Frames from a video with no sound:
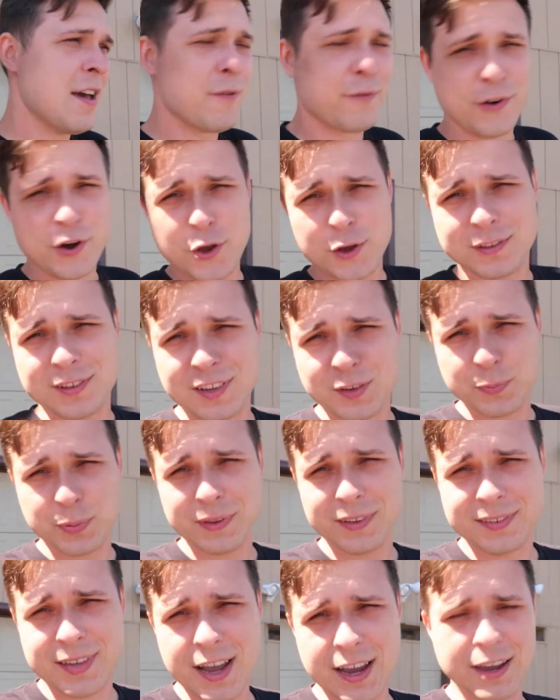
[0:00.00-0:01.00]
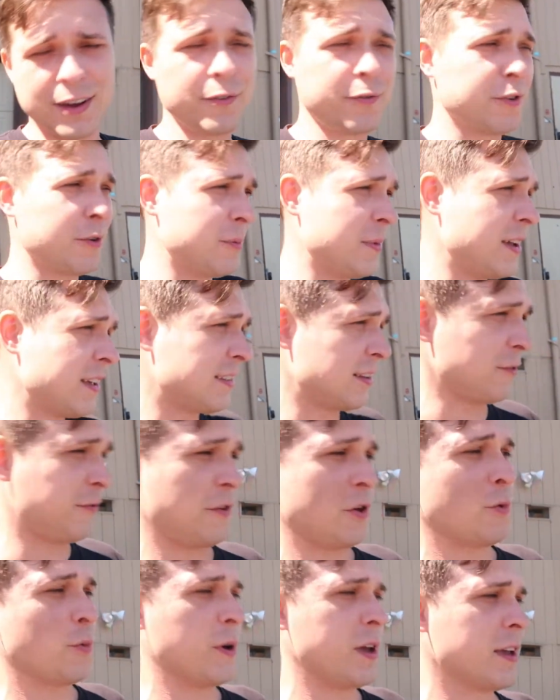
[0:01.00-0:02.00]
For you, it's a split second. For me, it's a
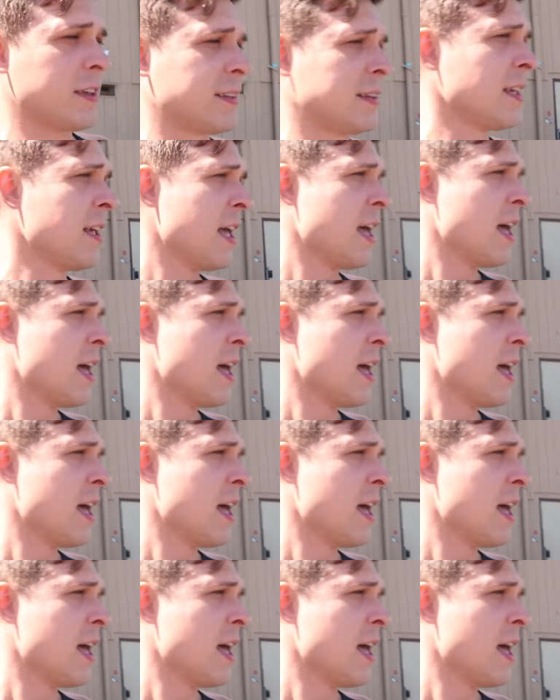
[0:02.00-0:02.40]
few weeks.